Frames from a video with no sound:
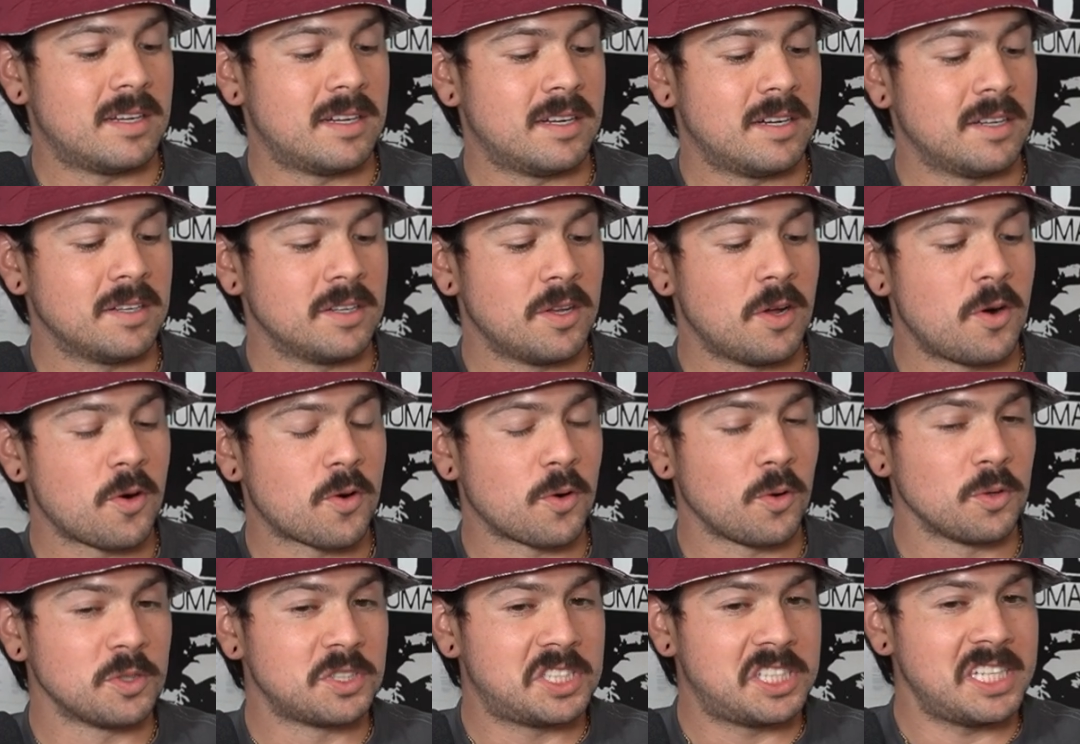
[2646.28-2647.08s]
a
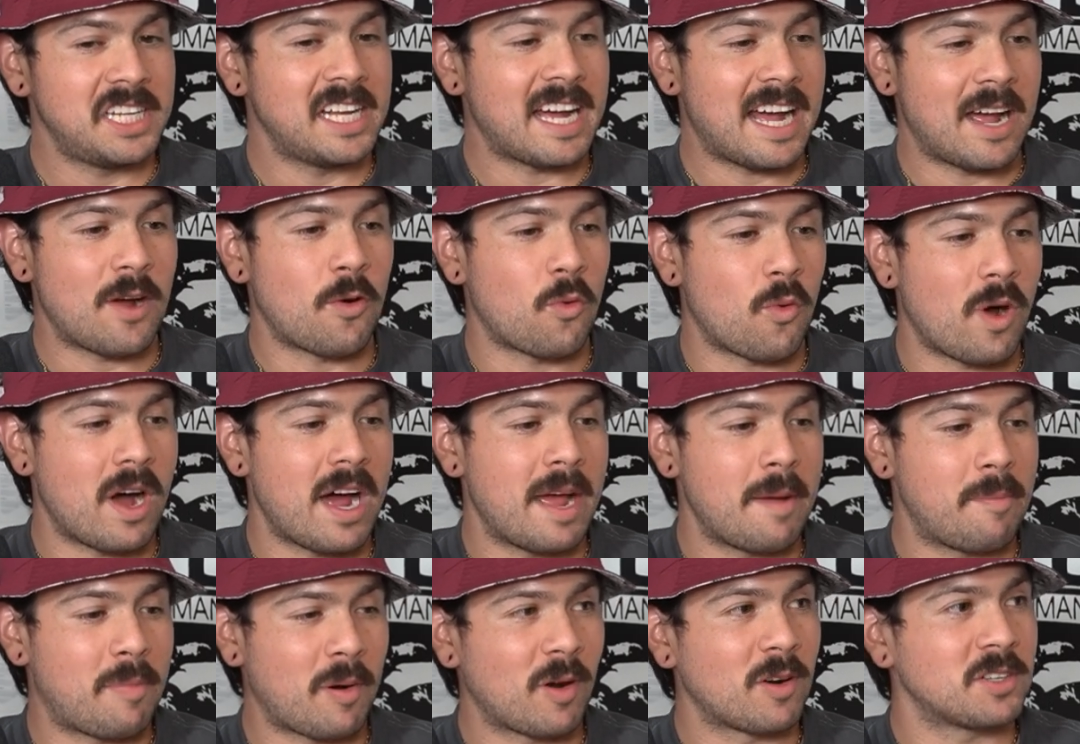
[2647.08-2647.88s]
local
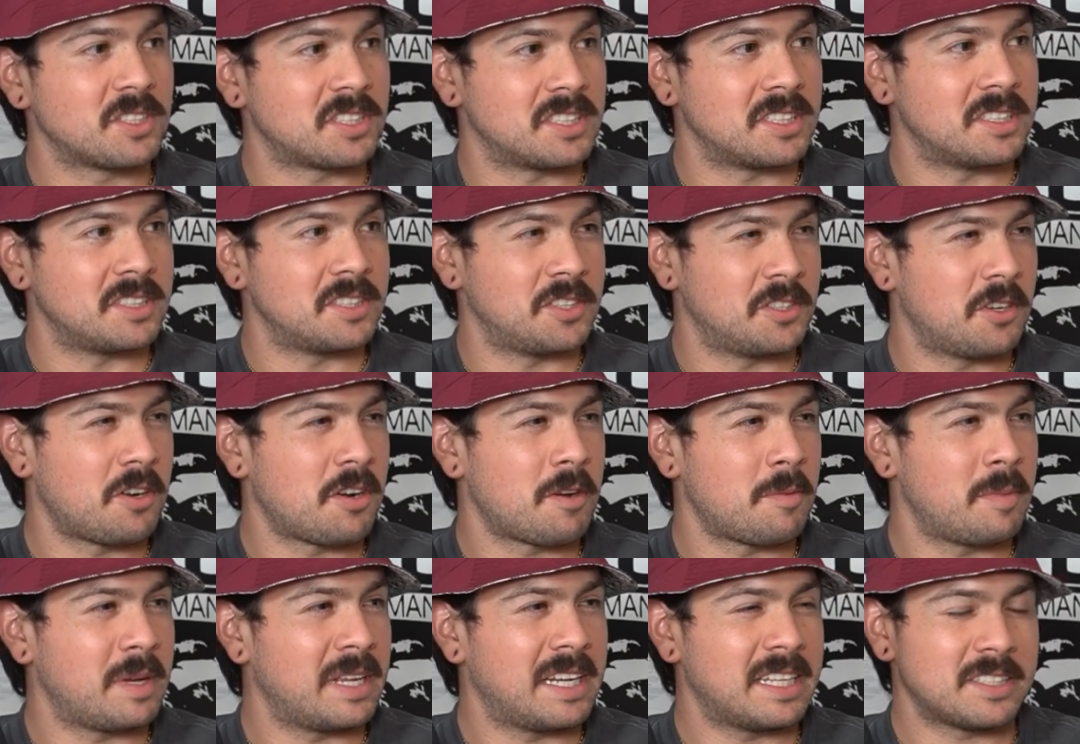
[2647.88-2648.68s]
DIY person. You know
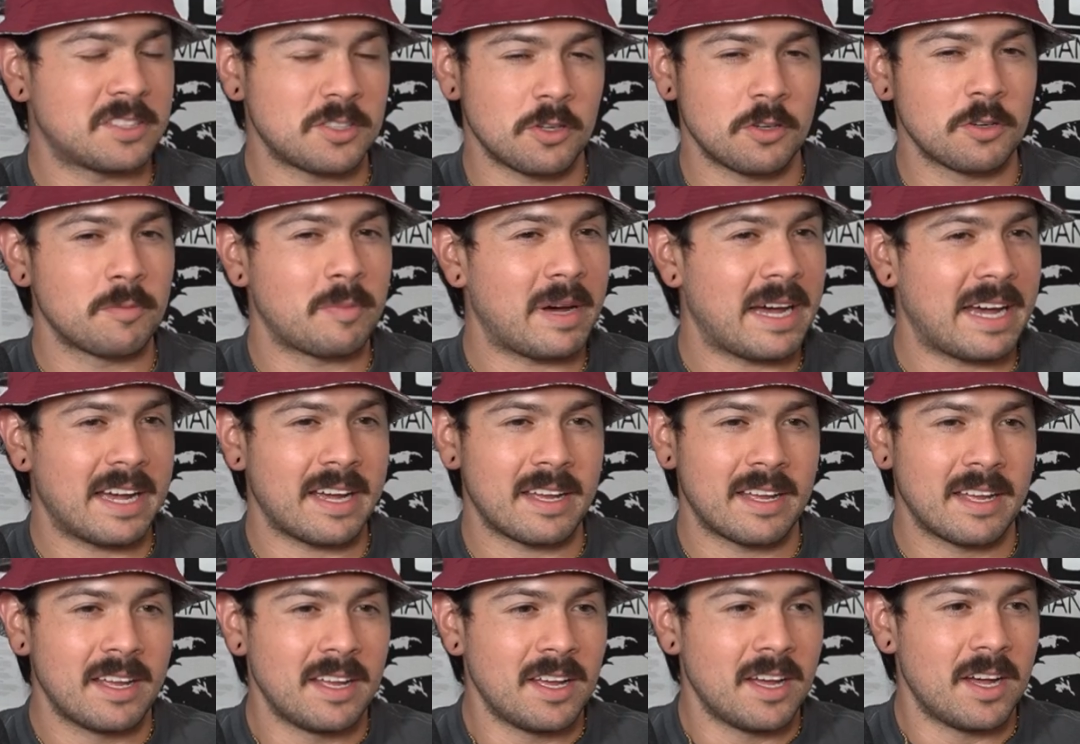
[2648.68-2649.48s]
what I mean? It's owned
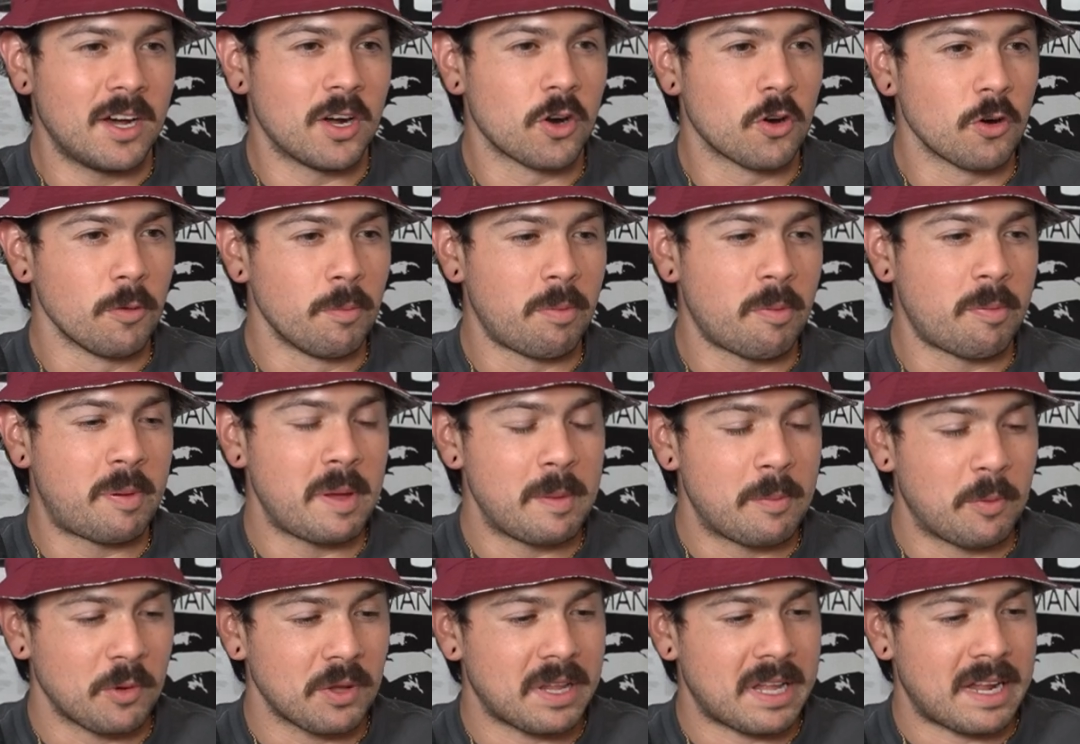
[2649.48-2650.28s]
by a group of
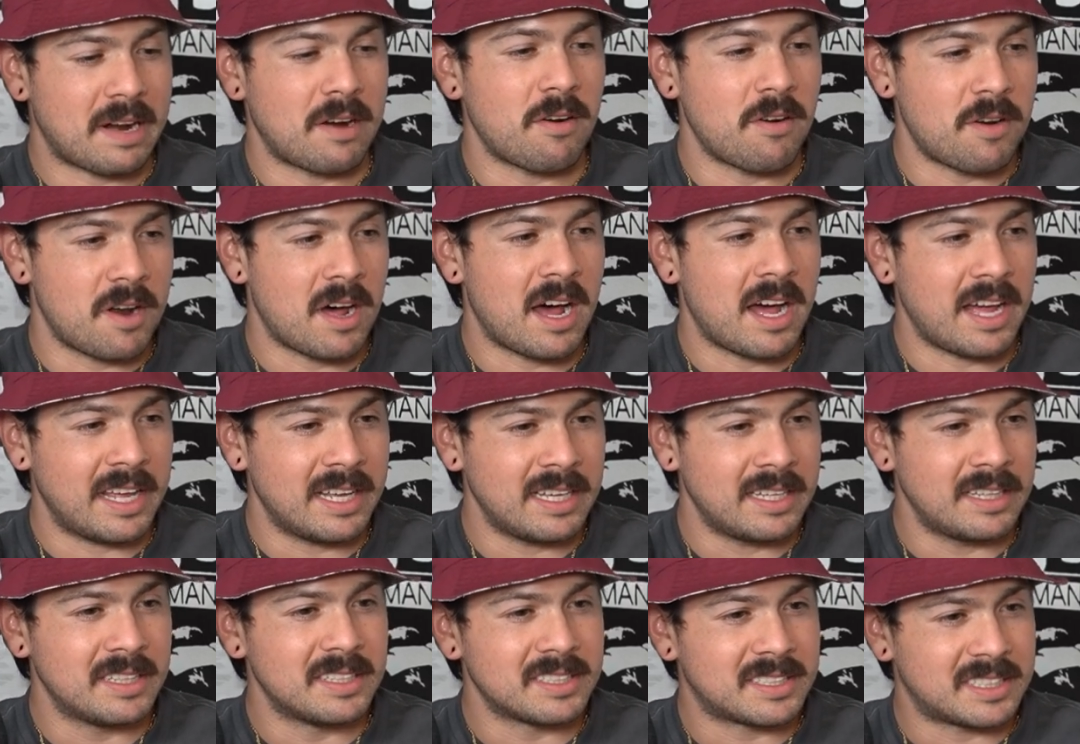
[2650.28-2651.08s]
people that are not
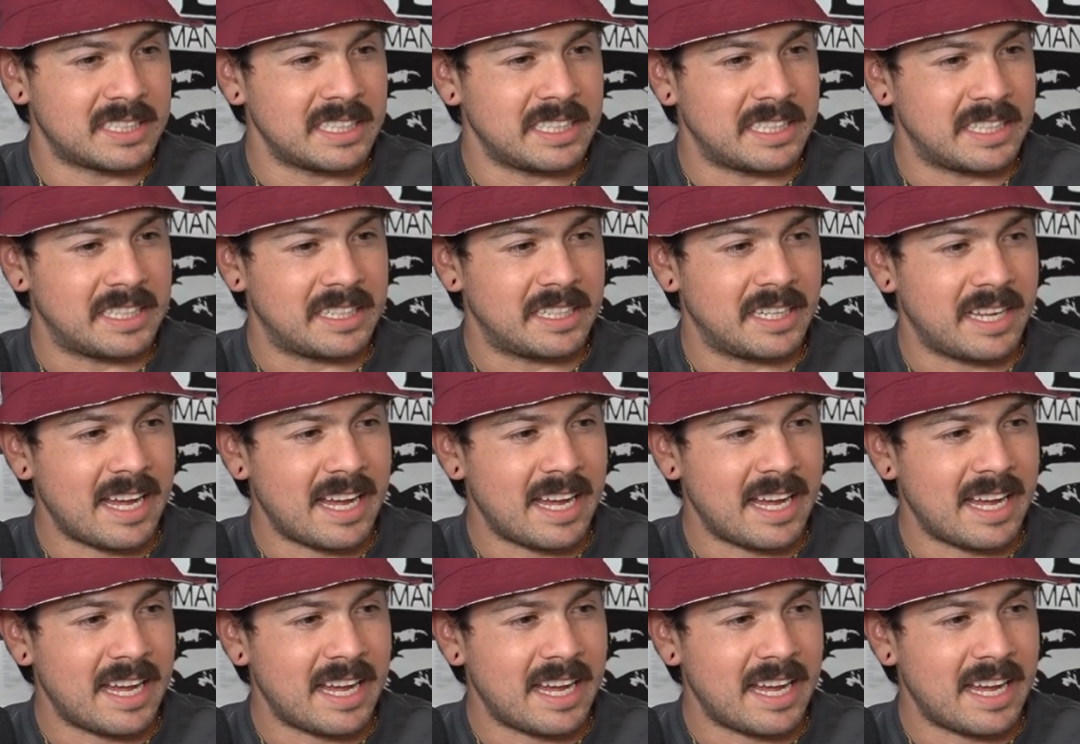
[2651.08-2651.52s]
in the scene.